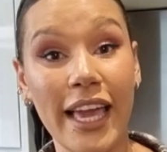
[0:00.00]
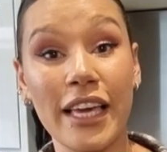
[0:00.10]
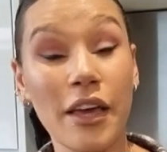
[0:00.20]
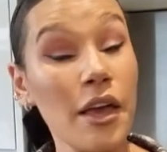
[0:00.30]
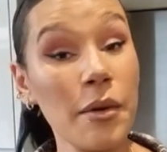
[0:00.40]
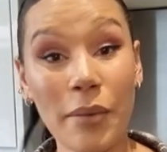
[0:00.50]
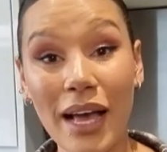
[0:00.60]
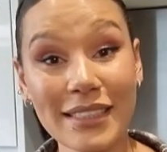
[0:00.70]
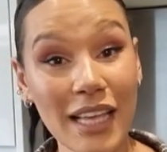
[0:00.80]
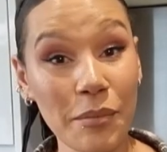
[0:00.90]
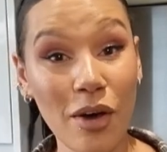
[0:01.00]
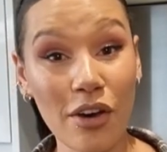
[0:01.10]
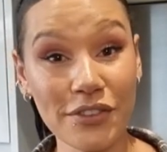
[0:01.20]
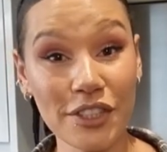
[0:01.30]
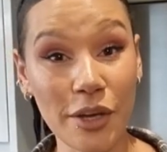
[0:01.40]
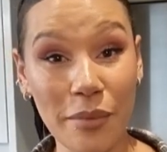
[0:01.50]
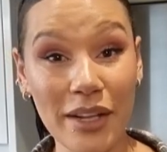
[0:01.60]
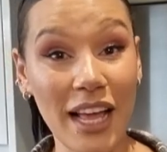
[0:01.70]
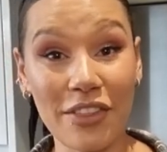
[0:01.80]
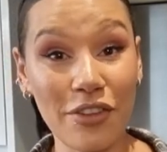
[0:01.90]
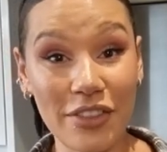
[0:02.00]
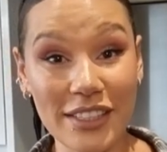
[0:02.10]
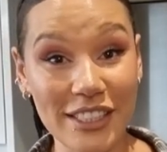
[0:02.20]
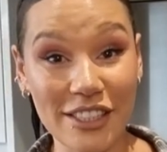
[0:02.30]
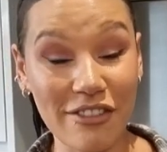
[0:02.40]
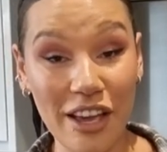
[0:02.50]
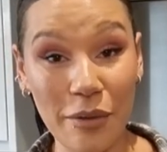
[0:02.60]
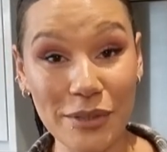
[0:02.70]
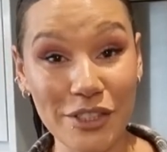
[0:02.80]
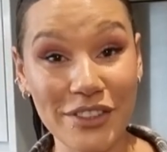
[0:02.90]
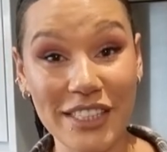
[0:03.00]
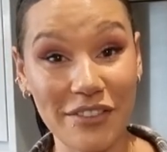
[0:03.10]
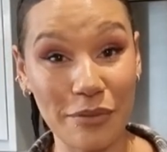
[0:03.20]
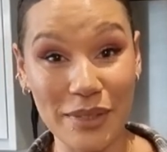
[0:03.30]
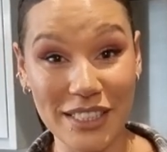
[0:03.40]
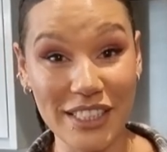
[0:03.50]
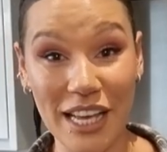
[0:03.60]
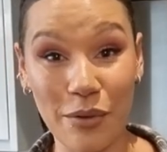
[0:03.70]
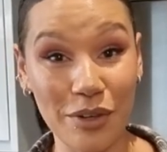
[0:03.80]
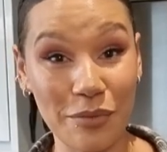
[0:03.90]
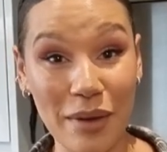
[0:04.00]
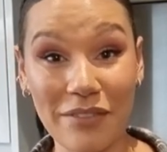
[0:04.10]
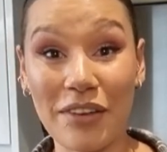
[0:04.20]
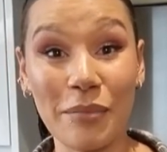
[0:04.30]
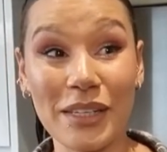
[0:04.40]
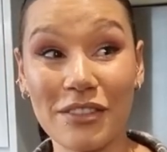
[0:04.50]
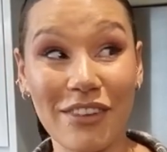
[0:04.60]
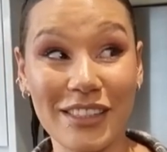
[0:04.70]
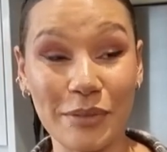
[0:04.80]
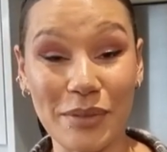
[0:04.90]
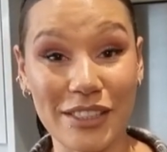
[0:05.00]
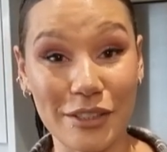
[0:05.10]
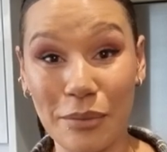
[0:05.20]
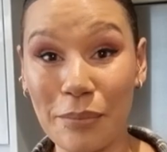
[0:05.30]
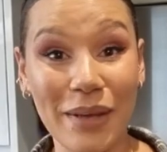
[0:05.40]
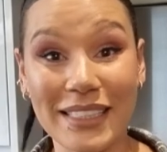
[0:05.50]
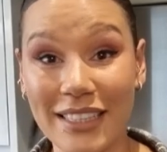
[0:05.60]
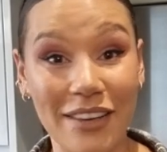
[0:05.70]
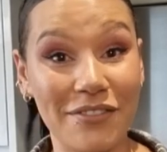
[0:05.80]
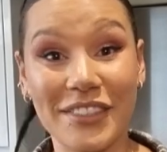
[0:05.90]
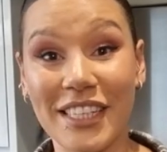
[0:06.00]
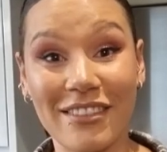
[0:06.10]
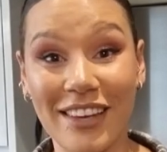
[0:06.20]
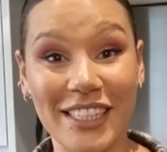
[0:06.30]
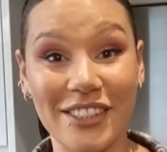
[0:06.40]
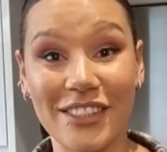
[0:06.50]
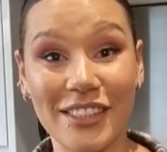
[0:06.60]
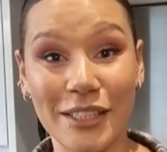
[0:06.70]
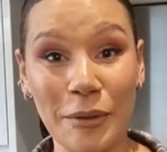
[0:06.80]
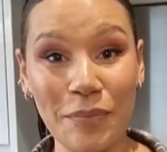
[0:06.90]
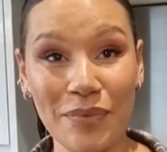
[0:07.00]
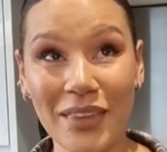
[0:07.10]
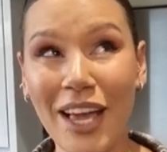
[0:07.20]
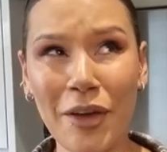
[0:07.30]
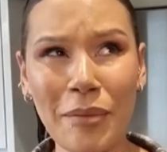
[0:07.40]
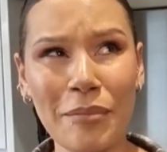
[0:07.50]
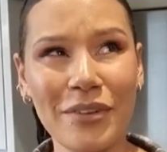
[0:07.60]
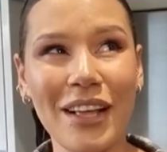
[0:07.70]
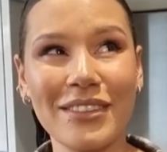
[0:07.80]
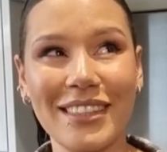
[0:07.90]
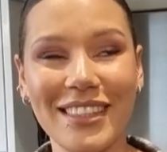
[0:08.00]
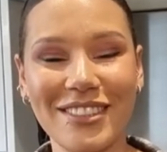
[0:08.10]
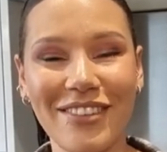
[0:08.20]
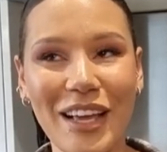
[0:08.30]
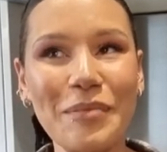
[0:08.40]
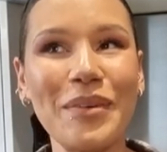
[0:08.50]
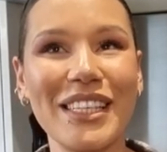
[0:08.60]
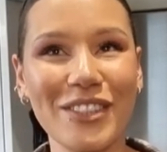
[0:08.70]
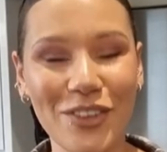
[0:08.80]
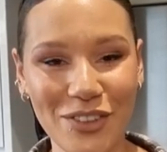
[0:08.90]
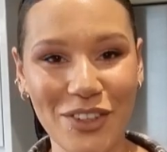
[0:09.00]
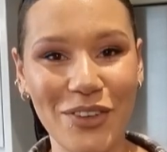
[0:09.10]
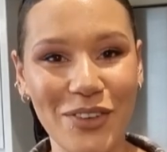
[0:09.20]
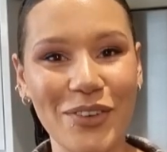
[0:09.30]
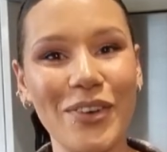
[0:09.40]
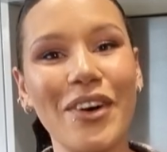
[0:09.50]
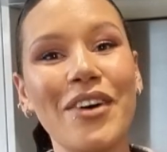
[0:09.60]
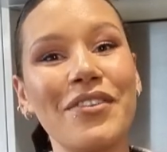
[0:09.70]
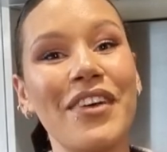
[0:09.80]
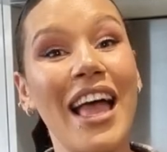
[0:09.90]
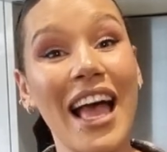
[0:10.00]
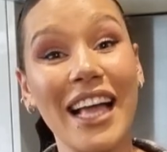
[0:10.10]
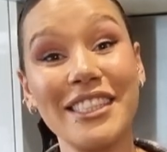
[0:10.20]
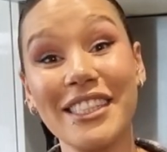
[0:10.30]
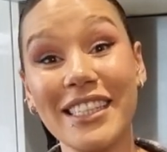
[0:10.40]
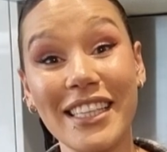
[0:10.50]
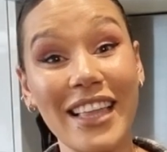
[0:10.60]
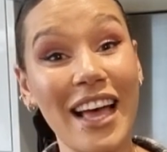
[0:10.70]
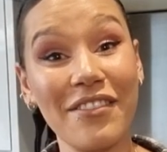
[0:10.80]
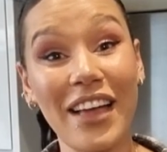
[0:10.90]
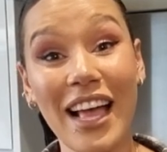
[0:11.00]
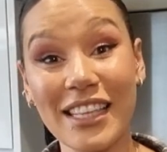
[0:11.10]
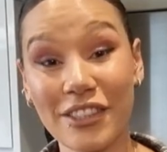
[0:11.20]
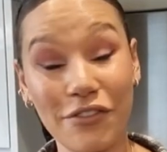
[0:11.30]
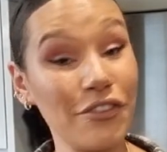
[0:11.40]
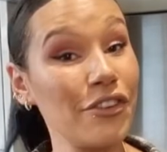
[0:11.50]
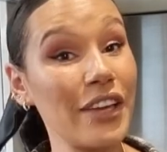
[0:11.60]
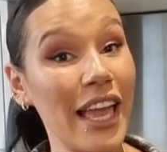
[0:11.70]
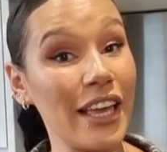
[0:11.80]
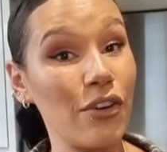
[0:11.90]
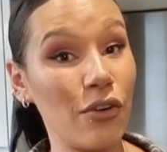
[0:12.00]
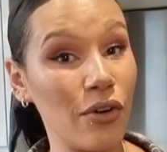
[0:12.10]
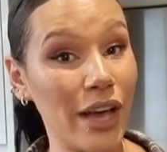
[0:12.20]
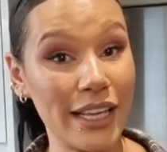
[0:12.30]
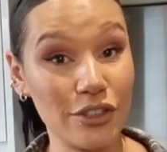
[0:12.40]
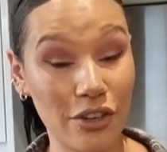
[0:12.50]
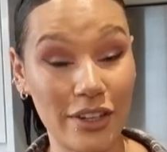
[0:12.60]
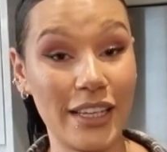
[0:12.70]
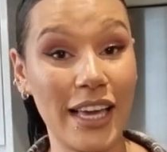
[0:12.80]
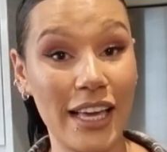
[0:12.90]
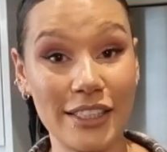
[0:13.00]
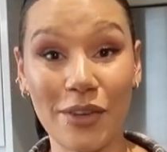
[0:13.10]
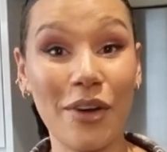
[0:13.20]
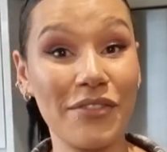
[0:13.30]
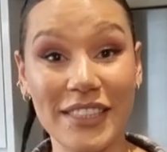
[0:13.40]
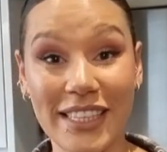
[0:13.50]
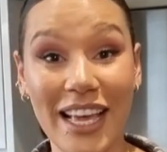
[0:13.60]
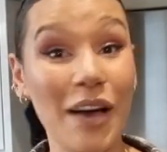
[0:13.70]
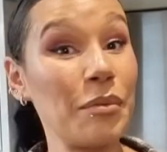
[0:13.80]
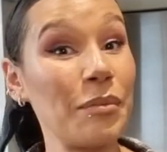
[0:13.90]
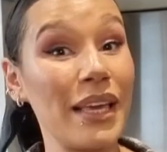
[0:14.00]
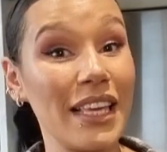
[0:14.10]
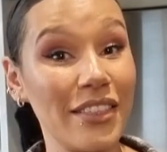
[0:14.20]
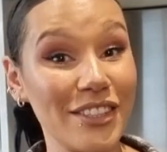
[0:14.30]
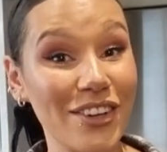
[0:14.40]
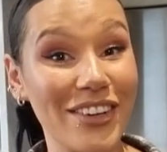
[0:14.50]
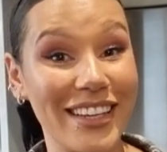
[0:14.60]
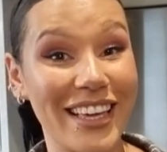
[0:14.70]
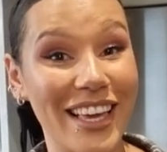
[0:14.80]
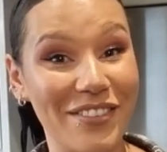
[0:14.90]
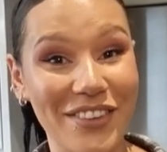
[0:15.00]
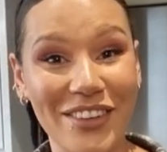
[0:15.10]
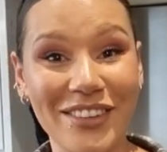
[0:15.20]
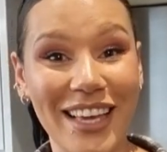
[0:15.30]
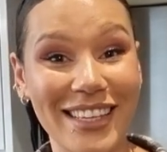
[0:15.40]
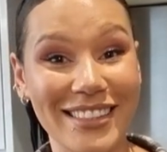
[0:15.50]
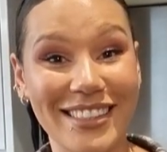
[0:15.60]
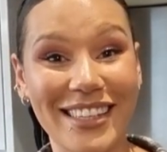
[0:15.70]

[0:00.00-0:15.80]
cake, but as I'm half German, I thought this is a great opportunity for me to share one of my family's recipes that's been passed down for generations. I hope I'm pronouncing this right, but it's called a Kugelhupf, and you can either have it as a fruit cake or a chocolate cake. So, obviously, I'll be making the chocolate cake for you guys